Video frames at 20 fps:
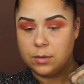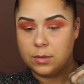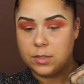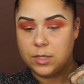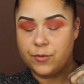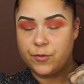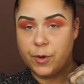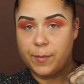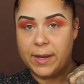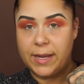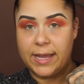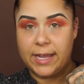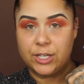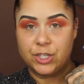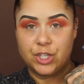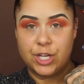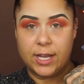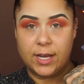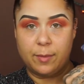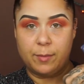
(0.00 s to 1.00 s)
So for my
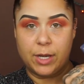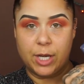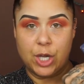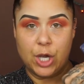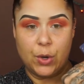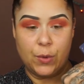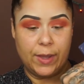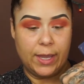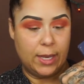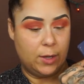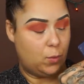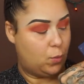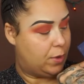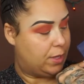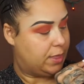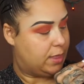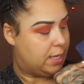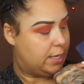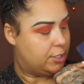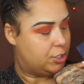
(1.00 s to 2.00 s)
next shade, I'm gonna go in
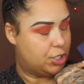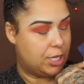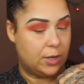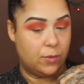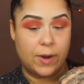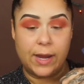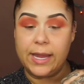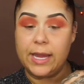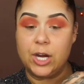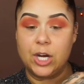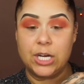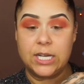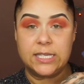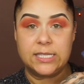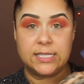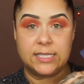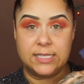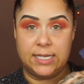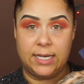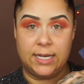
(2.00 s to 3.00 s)
with this shade right here,
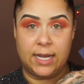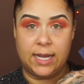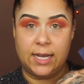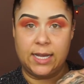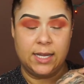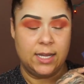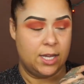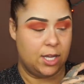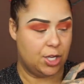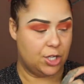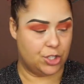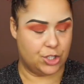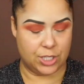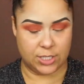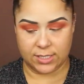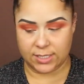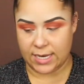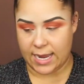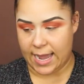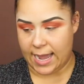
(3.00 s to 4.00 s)
Casita,
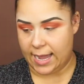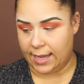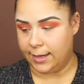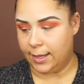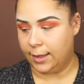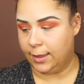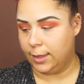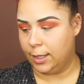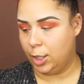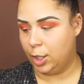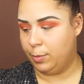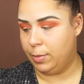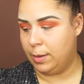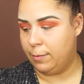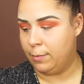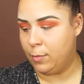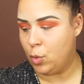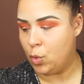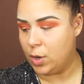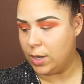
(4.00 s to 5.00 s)
just to add a little
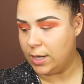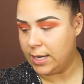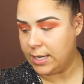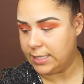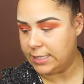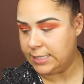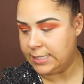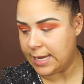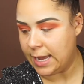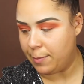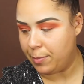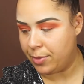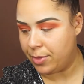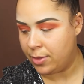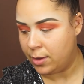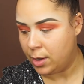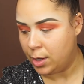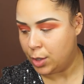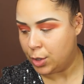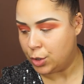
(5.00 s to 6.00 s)
bit more
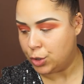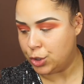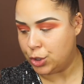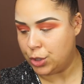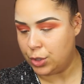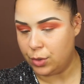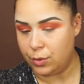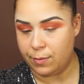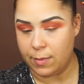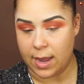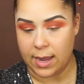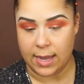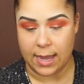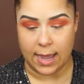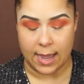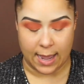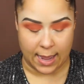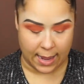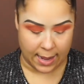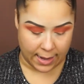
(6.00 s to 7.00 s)
depth to my
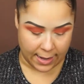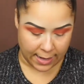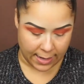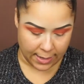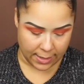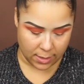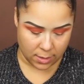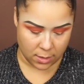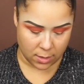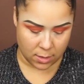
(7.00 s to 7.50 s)
eye.